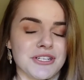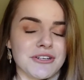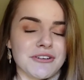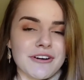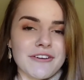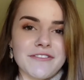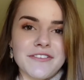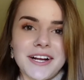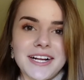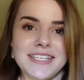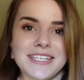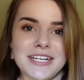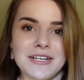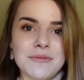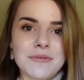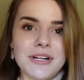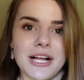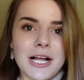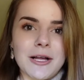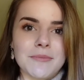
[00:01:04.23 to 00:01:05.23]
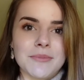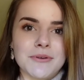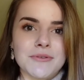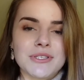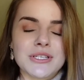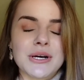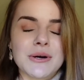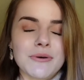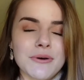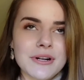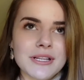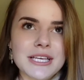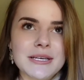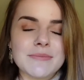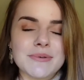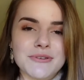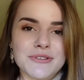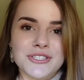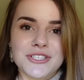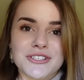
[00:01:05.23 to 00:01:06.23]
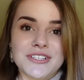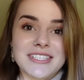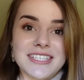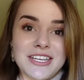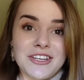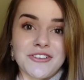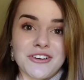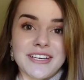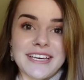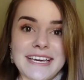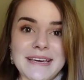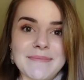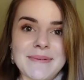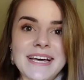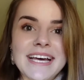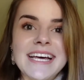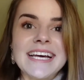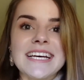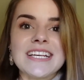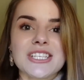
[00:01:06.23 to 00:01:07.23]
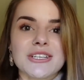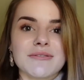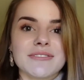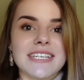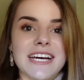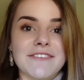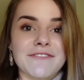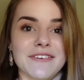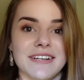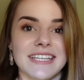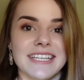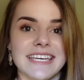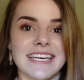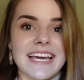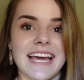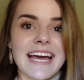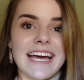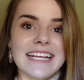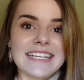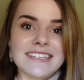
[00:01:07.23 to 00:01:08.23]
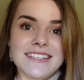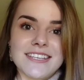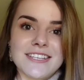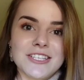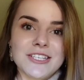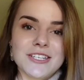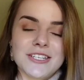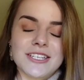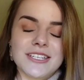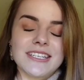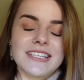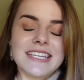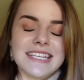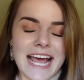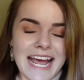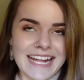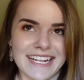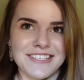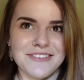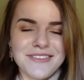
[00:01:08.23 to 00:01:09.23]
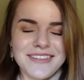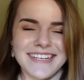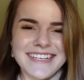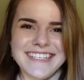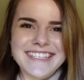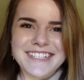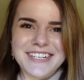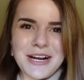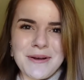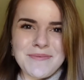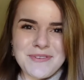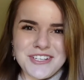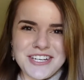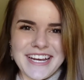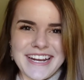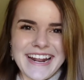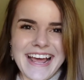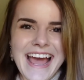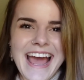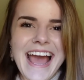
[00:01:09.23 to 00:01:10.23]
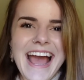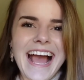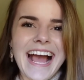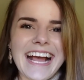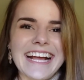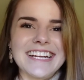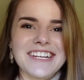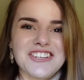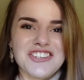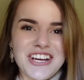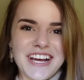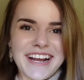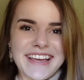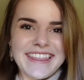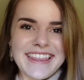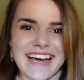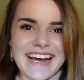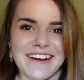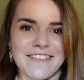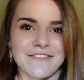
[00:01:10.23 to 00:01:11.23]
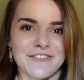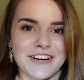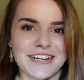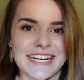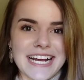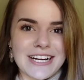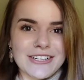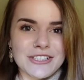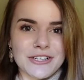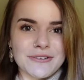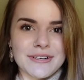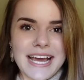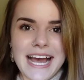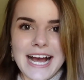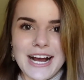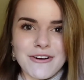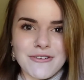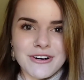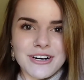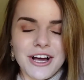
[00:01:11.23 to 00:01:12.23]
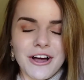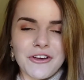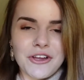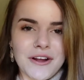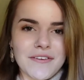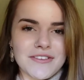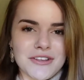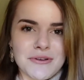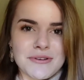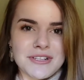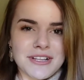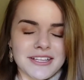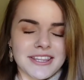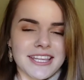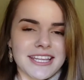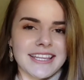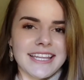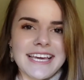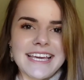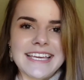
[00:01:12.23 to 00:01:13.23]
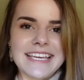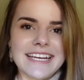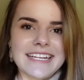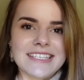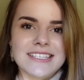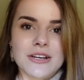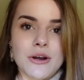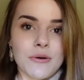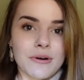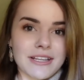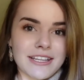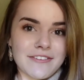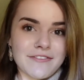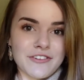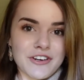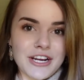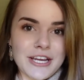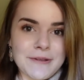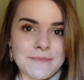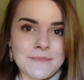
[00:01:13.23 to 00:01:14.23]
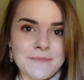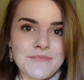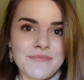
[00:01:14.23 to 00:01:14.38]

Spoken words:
a reflector will help you totally boost your senior game. So definitely head to the description and check that free download out. All you have to do is click the link. It's totally free.